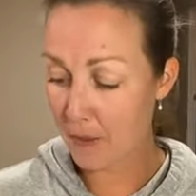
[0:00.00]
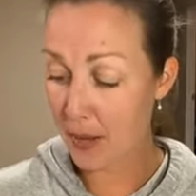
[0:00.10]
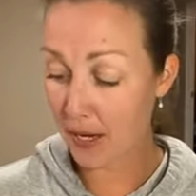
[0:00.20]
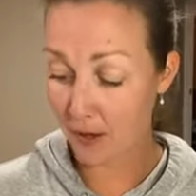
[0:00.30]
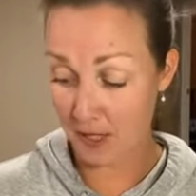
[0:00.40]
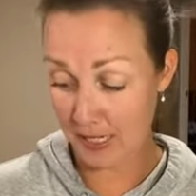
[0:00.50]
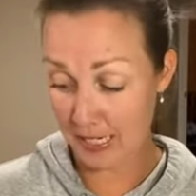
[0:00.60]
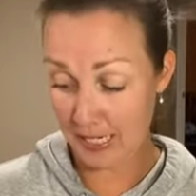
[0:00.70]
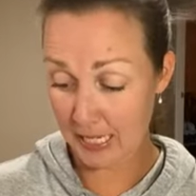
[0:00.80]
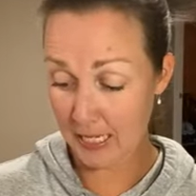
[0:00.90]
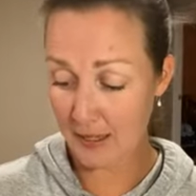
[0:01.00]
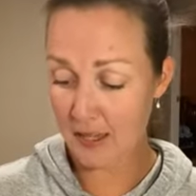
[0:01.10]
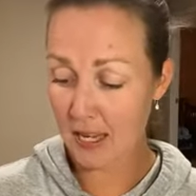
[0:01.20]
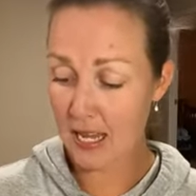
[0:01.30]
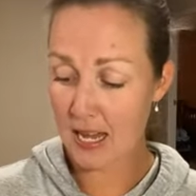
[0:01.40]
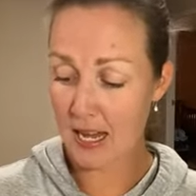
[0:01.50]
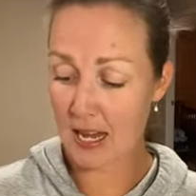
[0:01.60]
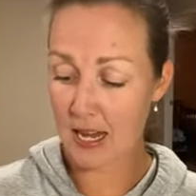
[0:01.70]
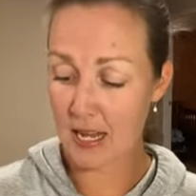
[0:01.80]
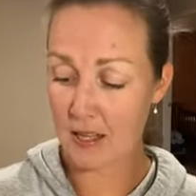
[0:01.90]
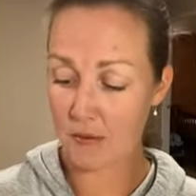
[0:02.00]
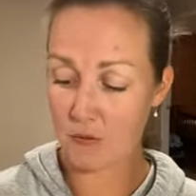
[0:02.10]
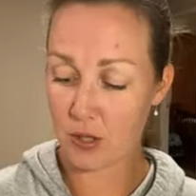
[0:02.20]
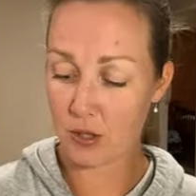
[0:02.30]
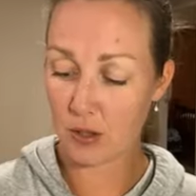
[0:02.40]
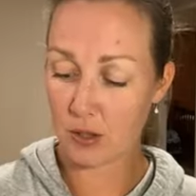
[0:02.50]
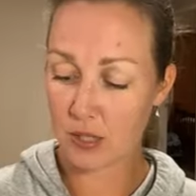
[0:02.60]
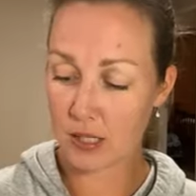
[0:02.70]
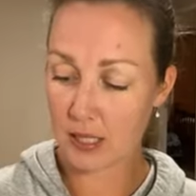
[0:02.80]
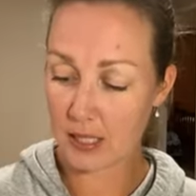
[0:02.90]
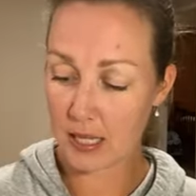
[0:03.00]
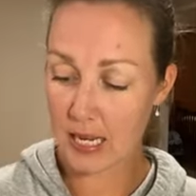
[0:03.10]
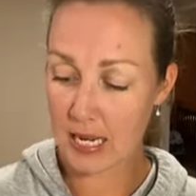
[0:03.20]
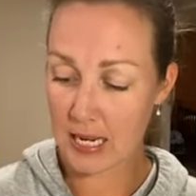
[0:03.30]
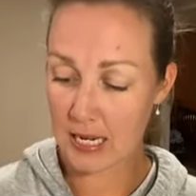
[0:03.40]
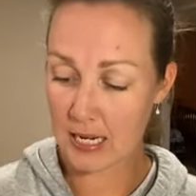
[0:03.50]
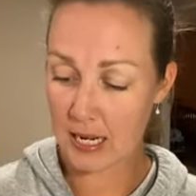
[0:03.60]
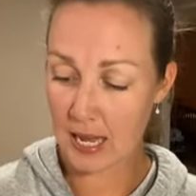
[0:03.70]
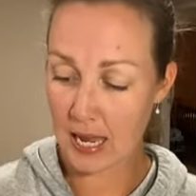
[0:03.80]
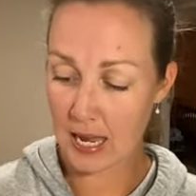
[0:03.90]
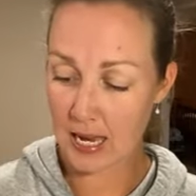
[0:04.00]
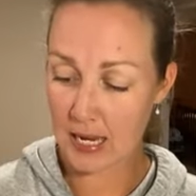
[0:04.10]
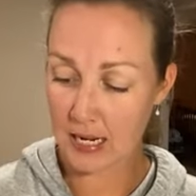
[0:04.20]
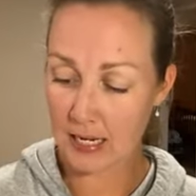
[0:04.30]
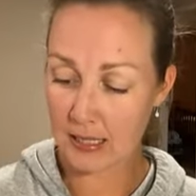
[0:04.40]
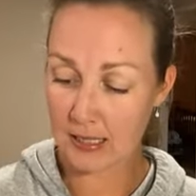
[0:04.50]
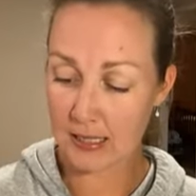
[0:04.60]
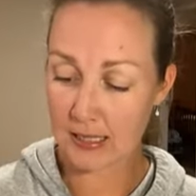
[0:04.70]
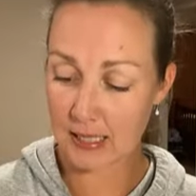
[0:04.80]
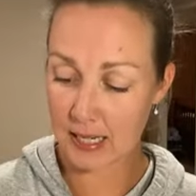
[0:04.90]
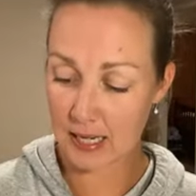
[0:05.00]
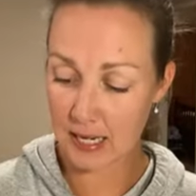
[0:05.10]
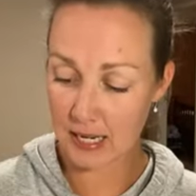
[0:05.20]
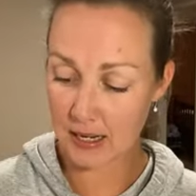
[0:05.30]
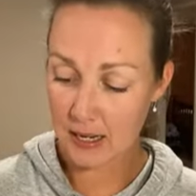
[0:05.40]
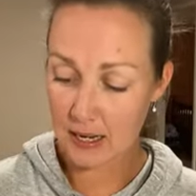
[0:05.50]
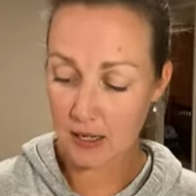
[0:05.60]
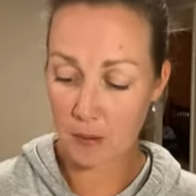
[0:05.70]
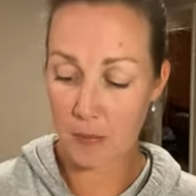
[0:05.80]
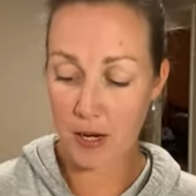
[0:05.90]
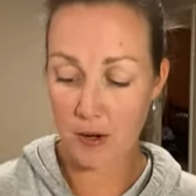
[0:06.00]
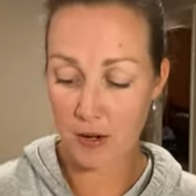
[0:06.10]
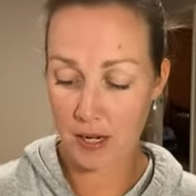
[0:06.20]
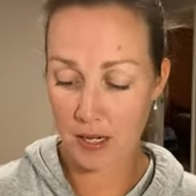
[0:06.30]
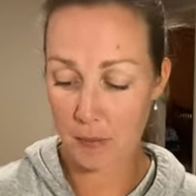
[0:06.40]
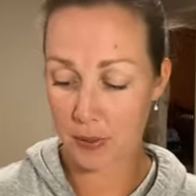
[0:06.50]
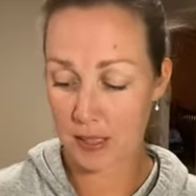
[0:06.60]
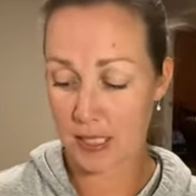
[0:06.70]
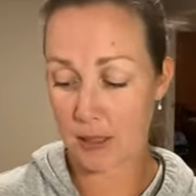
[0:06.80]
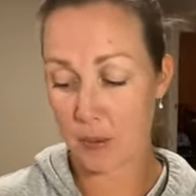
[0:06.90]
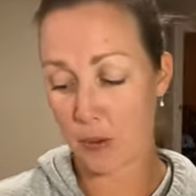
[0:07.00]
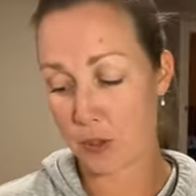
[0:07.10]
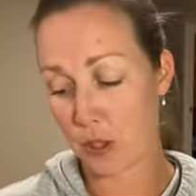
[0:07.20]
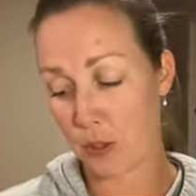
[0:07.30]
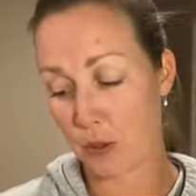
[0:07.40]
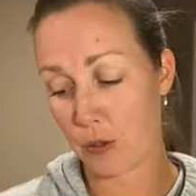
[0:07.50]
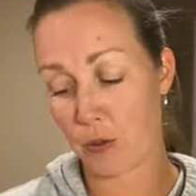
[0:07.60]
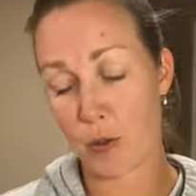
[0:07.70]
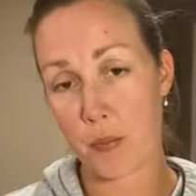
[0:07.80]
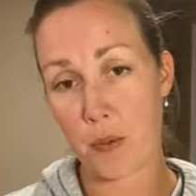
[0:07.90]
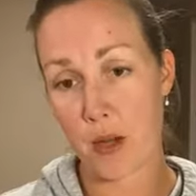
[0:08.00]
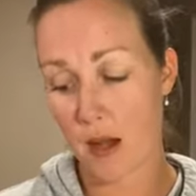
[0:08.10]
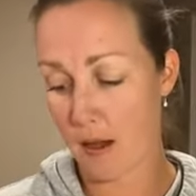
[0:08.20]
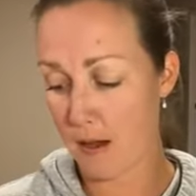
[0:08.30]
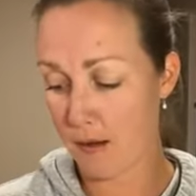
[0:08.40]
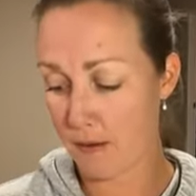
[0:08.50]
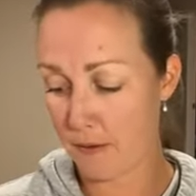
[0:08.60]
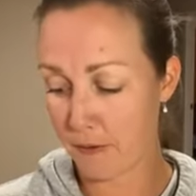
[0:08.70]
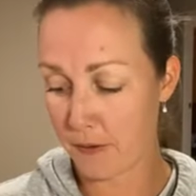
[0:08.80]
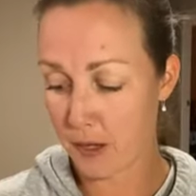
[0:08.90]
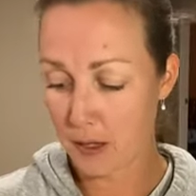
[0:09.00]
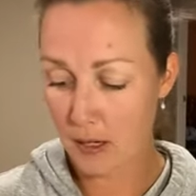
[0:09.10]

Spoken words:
Apparently, results in a study comparing a placebo to a group of